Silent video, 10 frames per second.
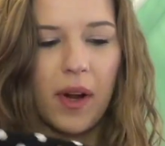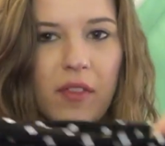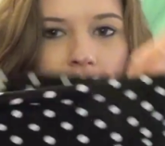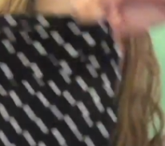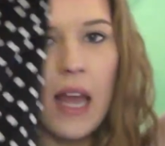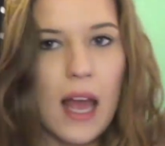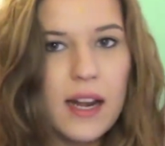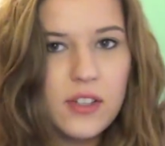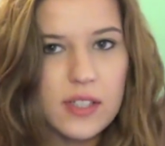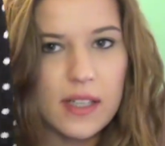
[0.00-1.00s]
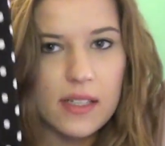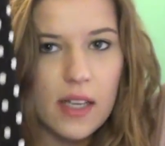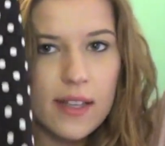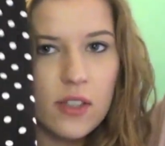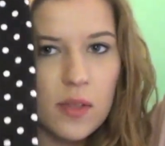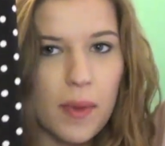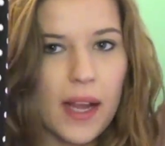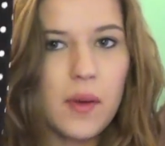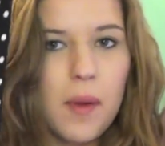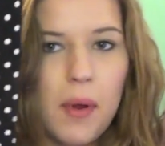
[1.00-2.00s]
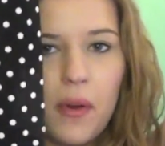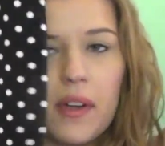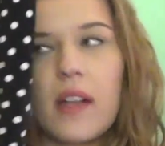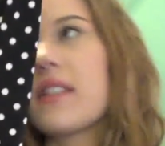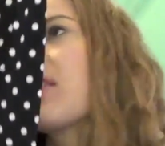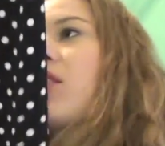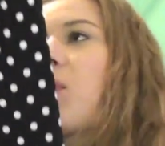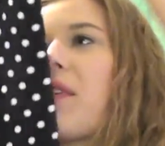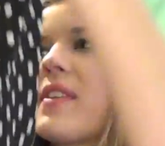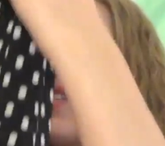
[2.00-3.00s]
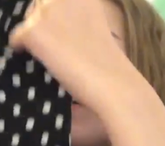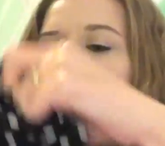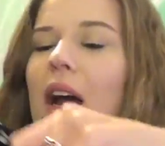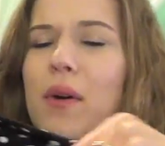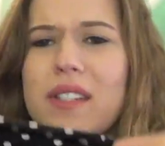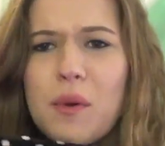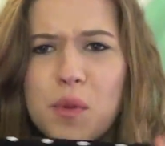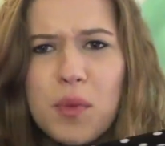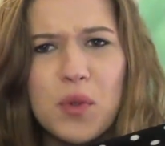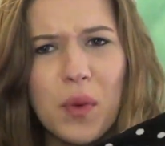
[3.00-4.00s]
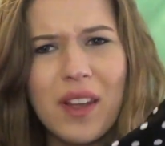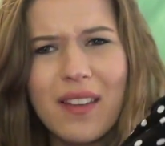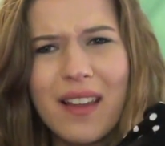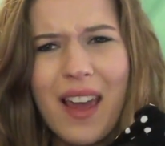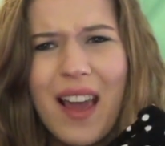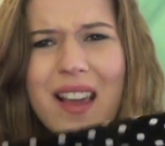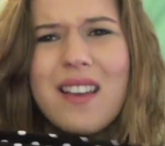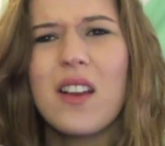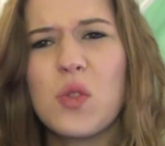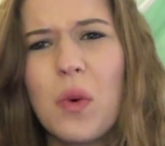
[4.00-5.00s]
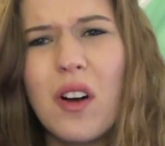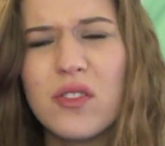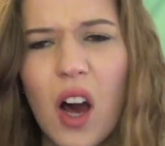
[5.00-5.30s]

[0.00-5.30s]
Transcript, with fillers: or whatever. And it's just this, it's just black and white polka dots. I just wore this today. I want to say it was between like eight and twelve